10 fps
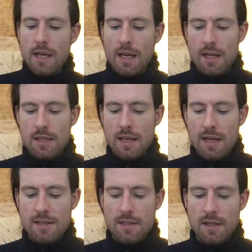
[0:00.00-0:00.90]
and
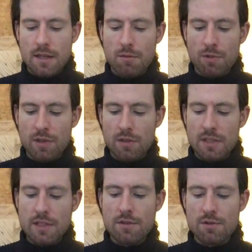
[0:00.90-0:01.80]
that will
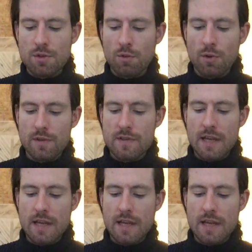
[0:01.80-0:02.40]
lead you towards